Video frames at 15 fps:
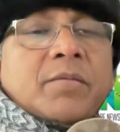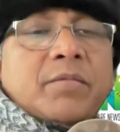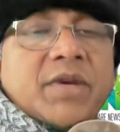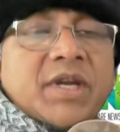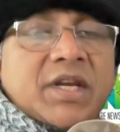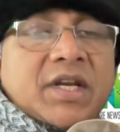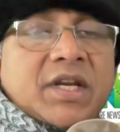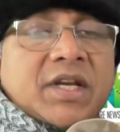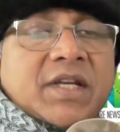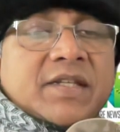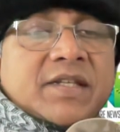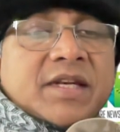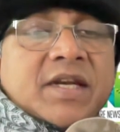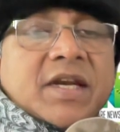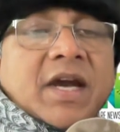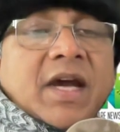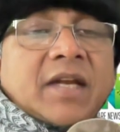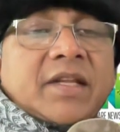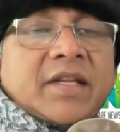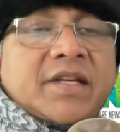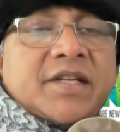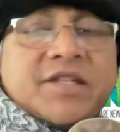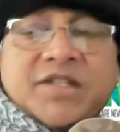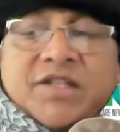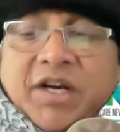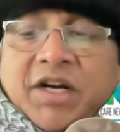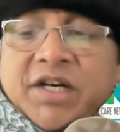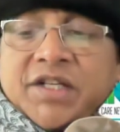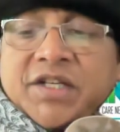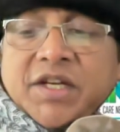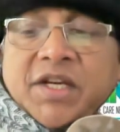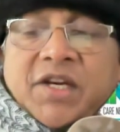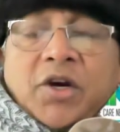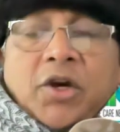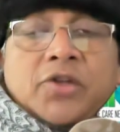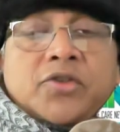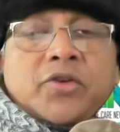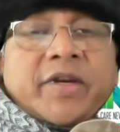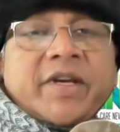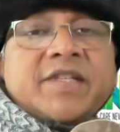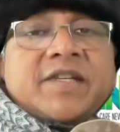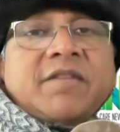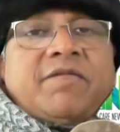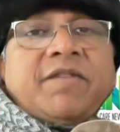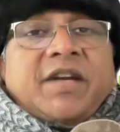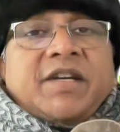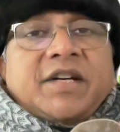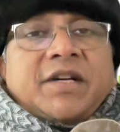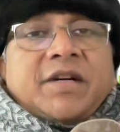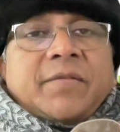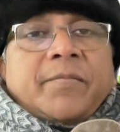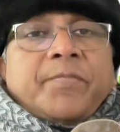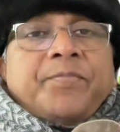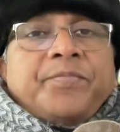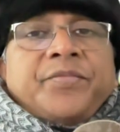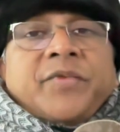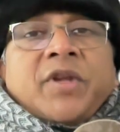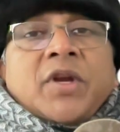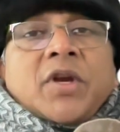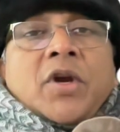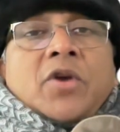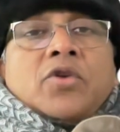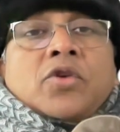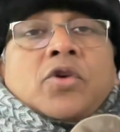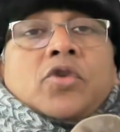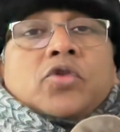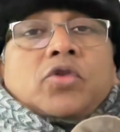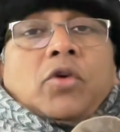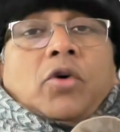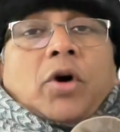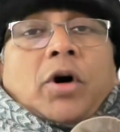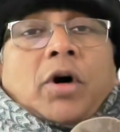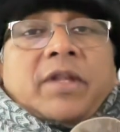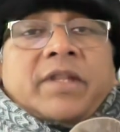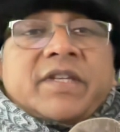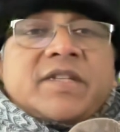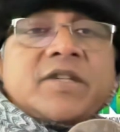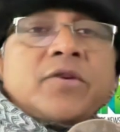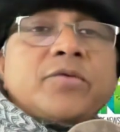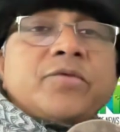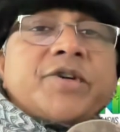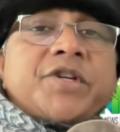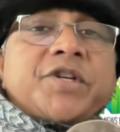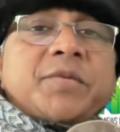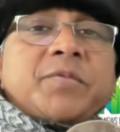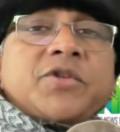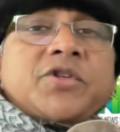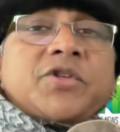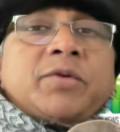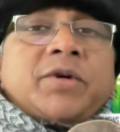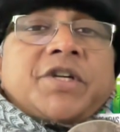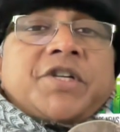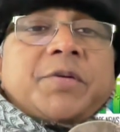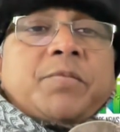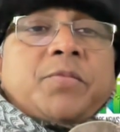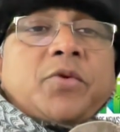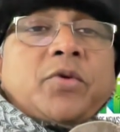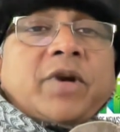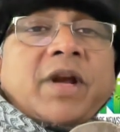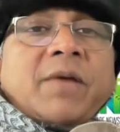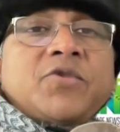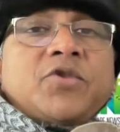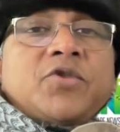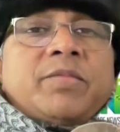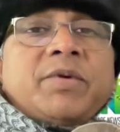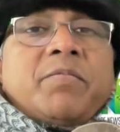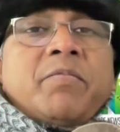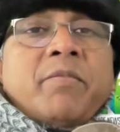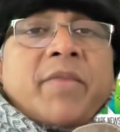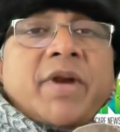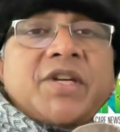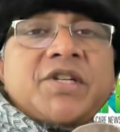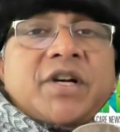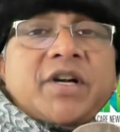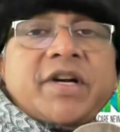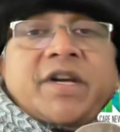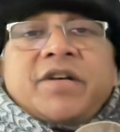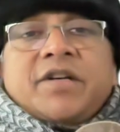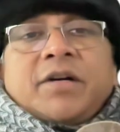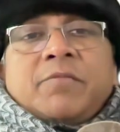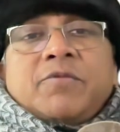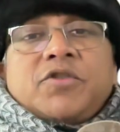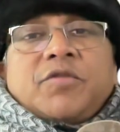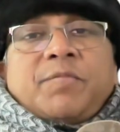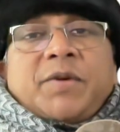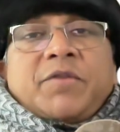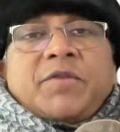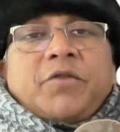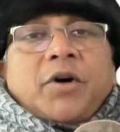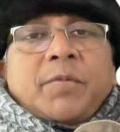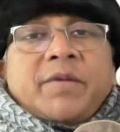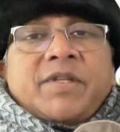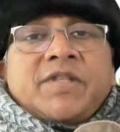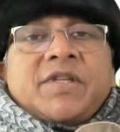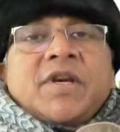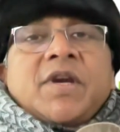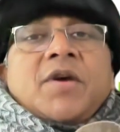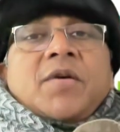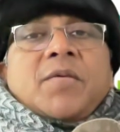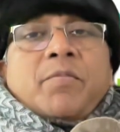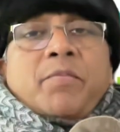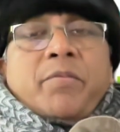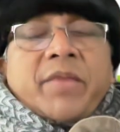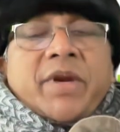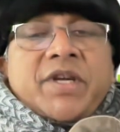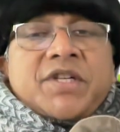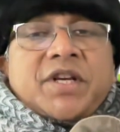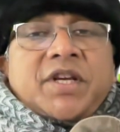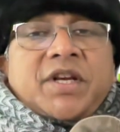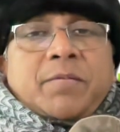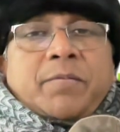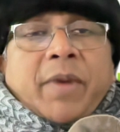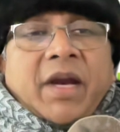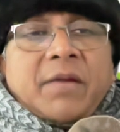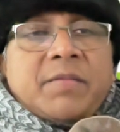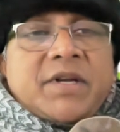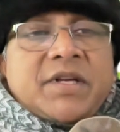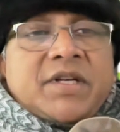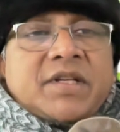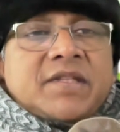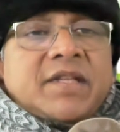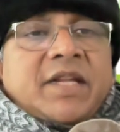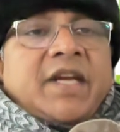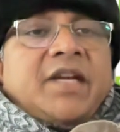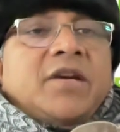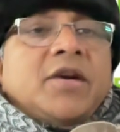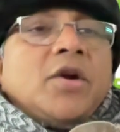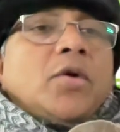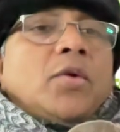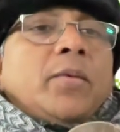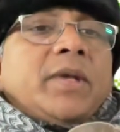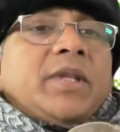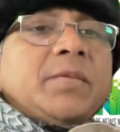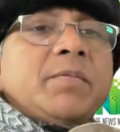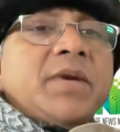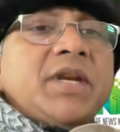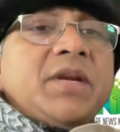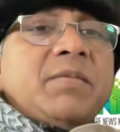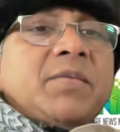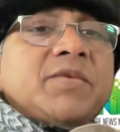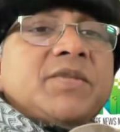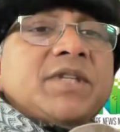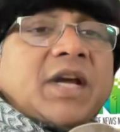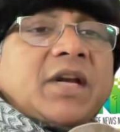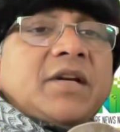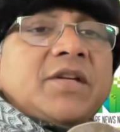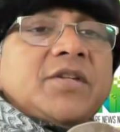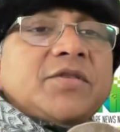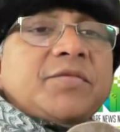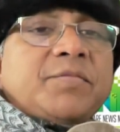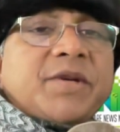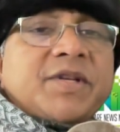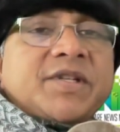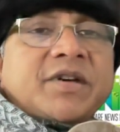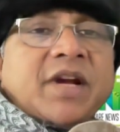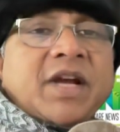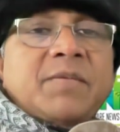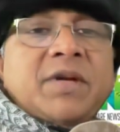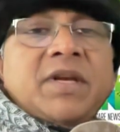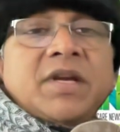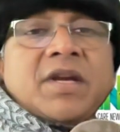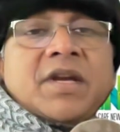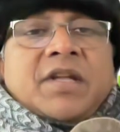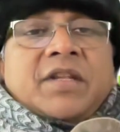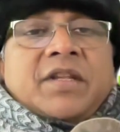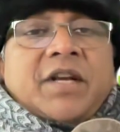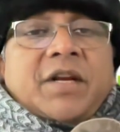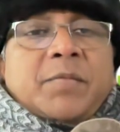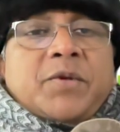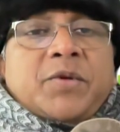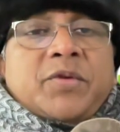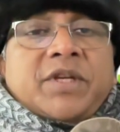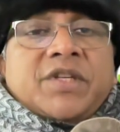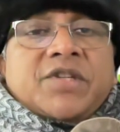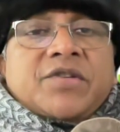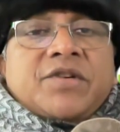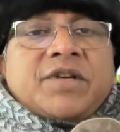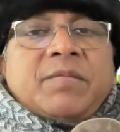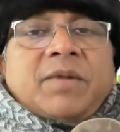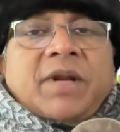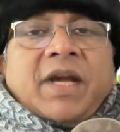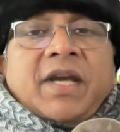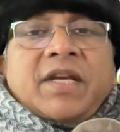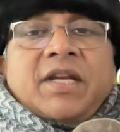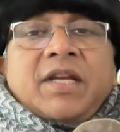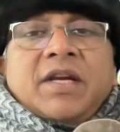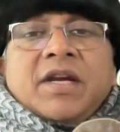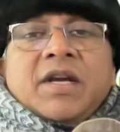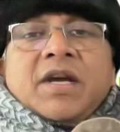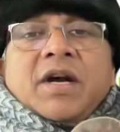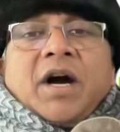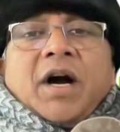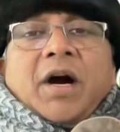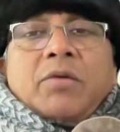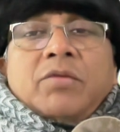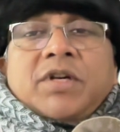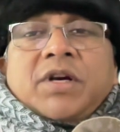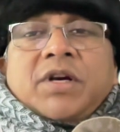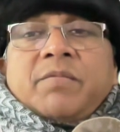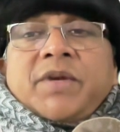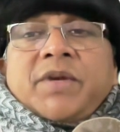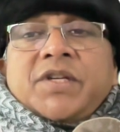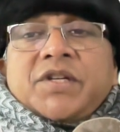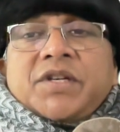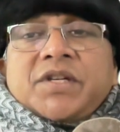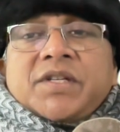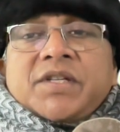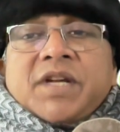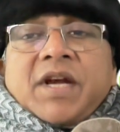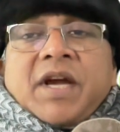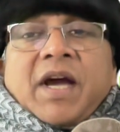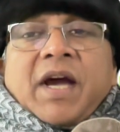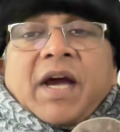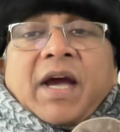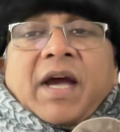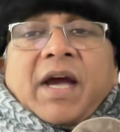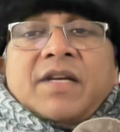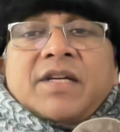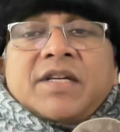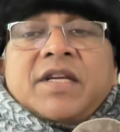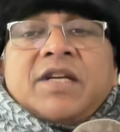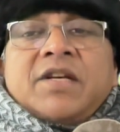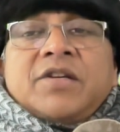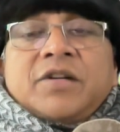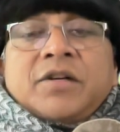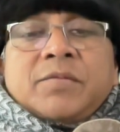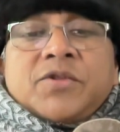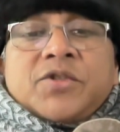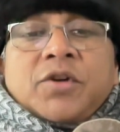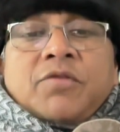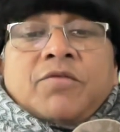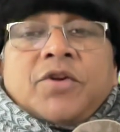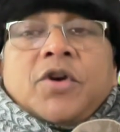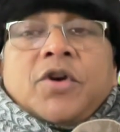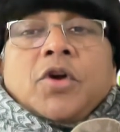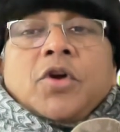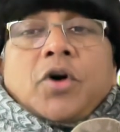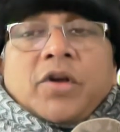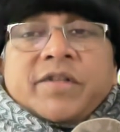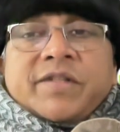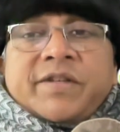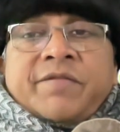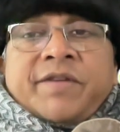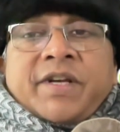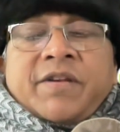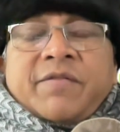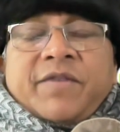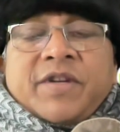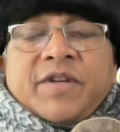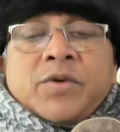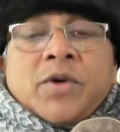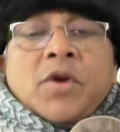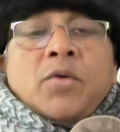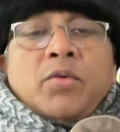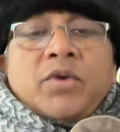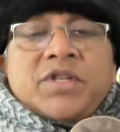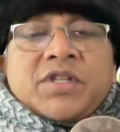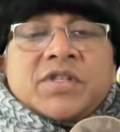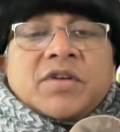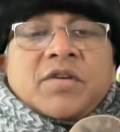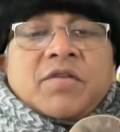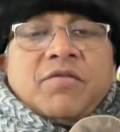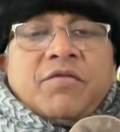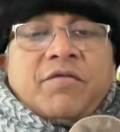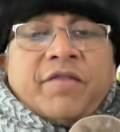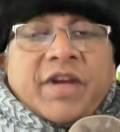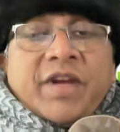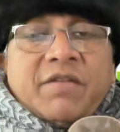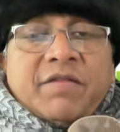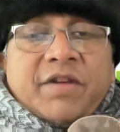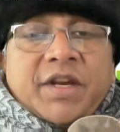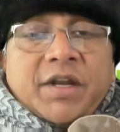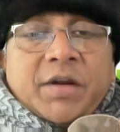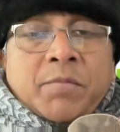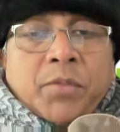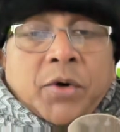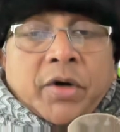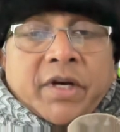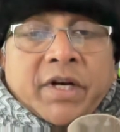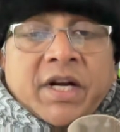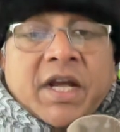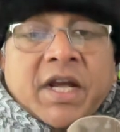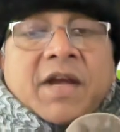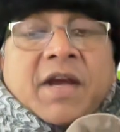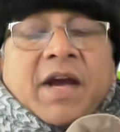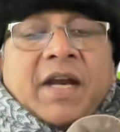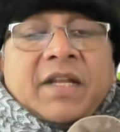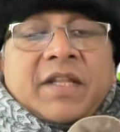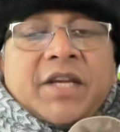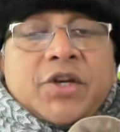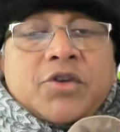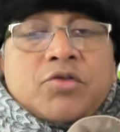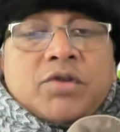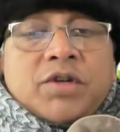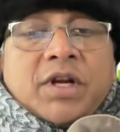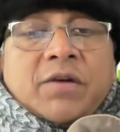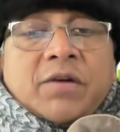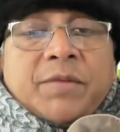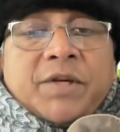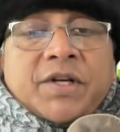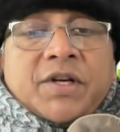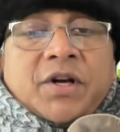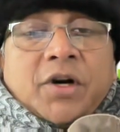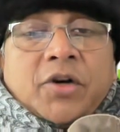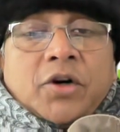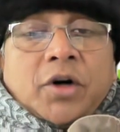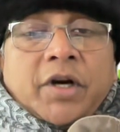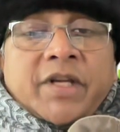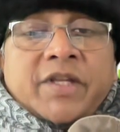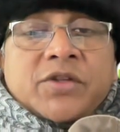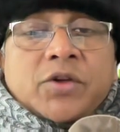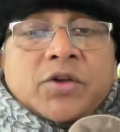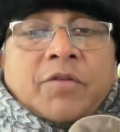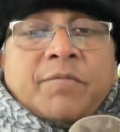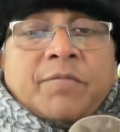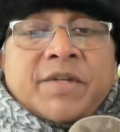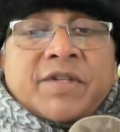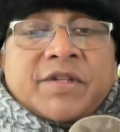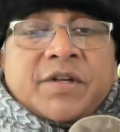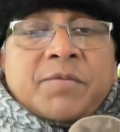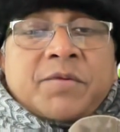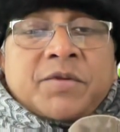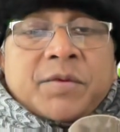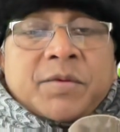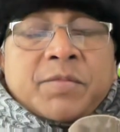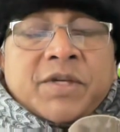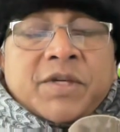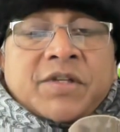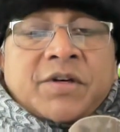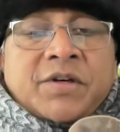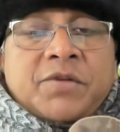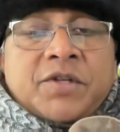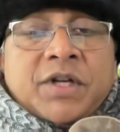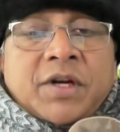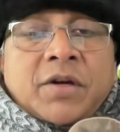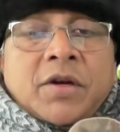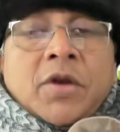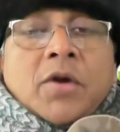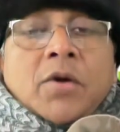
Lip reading: meaningless, and the discharge also gets affected. So all this nutrition stewardship program should be measured in terms of performance, measuring parameters like with the minimum standards of prescribing, therapeutic streamlining, outcome measures, and in terms of cost effectiveness, which is very, very important. And they should be in concordance of prescription